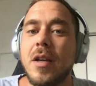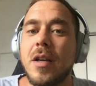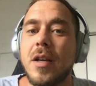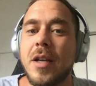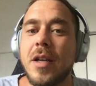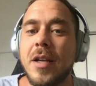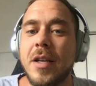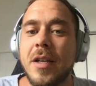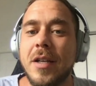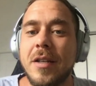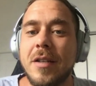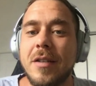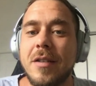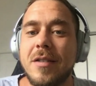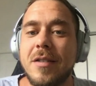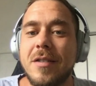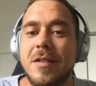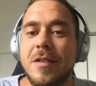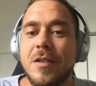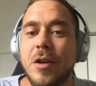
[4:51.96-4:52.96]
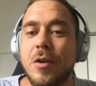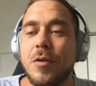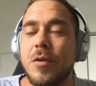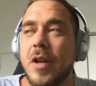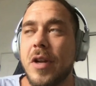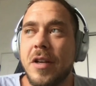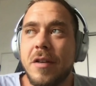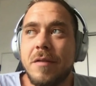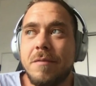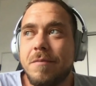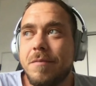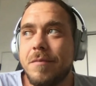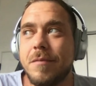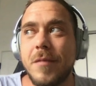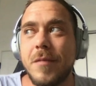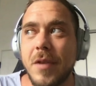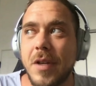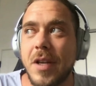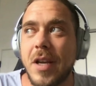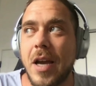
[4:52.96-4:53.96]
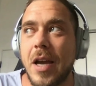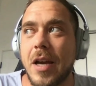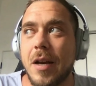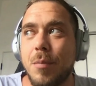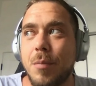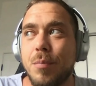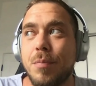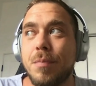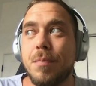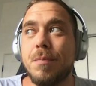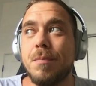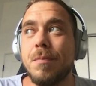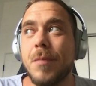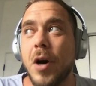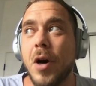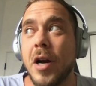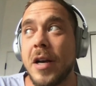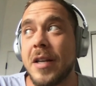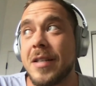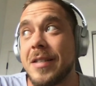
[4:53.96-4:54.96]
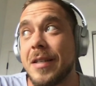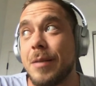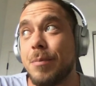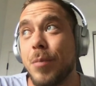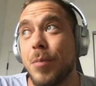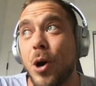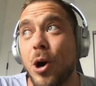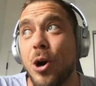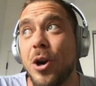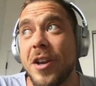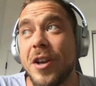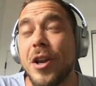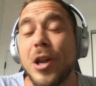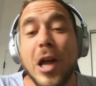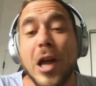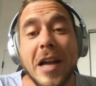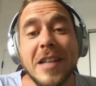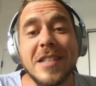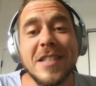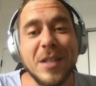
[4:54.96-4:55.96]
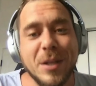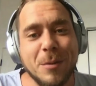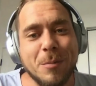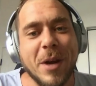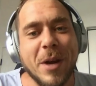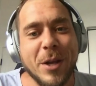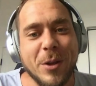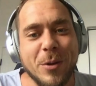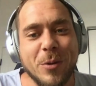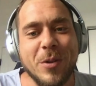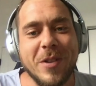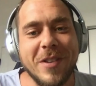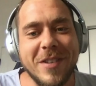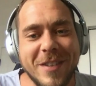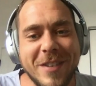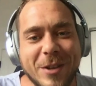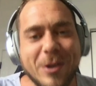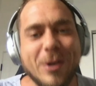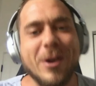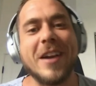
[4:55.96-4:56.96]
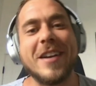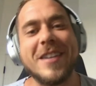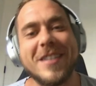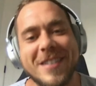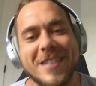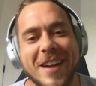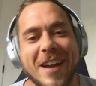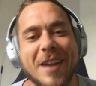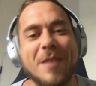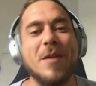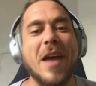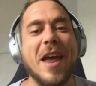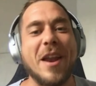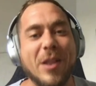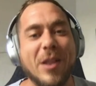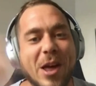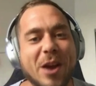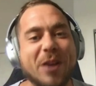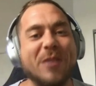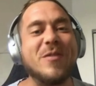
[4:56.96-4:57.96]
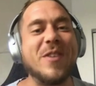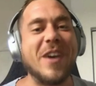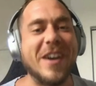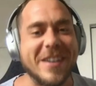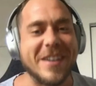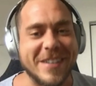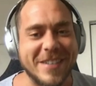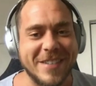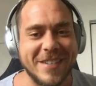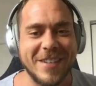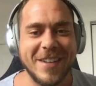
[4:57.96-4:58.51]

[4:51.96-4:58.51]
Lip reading: And, I kind of honestly partied a lot in my youth. I had a lot of fun.